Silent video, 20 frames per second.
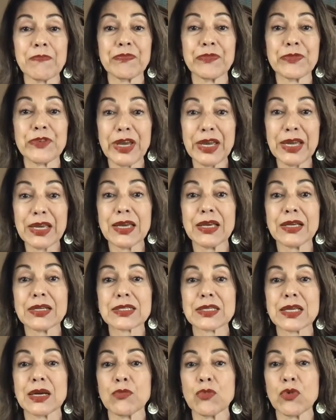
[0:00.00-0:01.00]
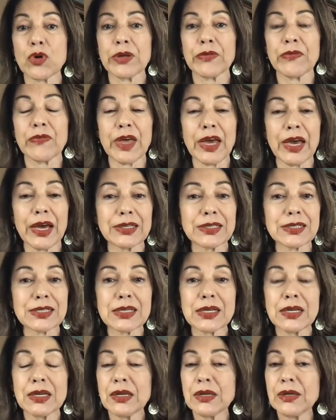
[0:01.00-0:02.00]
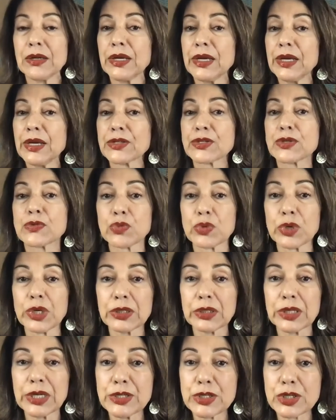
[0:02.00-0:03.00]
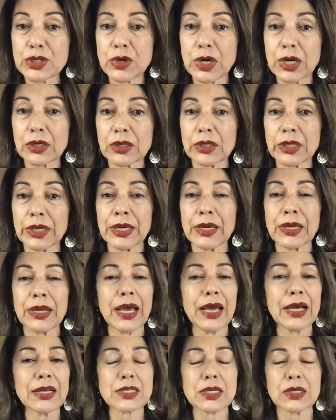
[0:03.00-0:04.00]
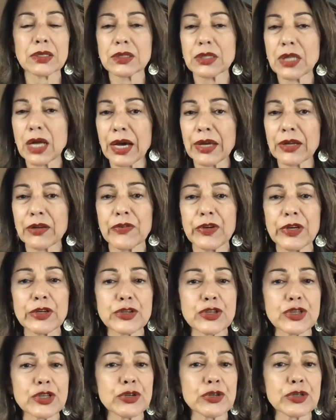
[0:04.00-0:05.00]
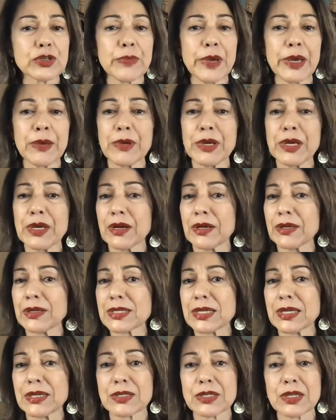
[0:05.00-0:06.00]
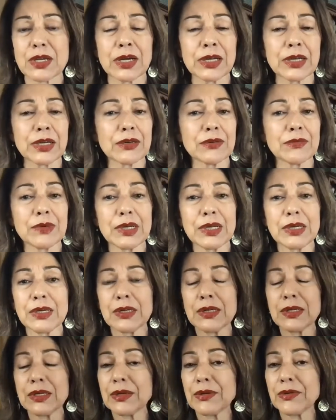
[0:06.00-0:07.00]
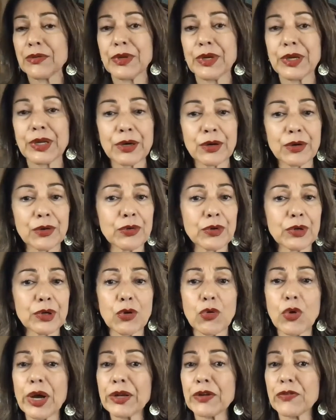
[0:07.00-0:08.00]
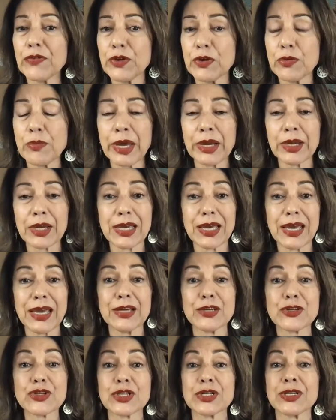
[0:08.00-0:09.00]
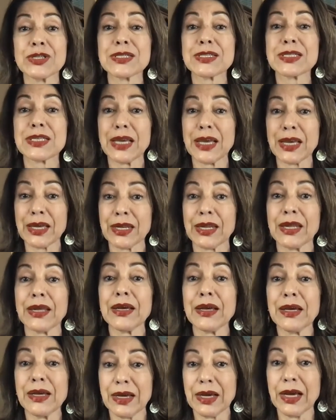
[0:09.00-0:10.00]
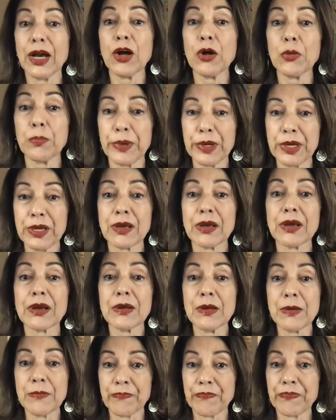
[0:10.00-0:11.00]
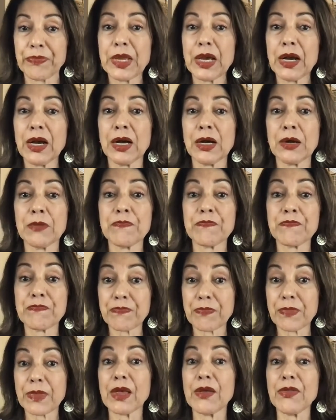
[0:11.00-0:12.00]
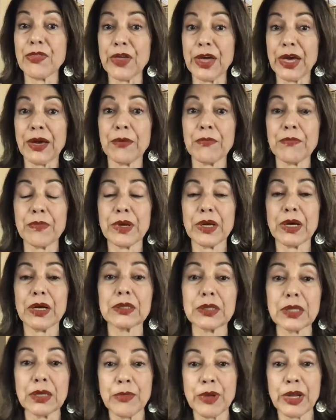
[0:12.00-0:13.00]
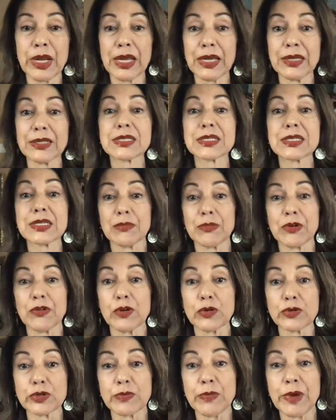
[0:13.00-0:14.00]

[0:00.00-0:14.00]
Taking someone that is really struggling and has a lot of issues, maybe is on quite a few medications, and helping them eliminate some of those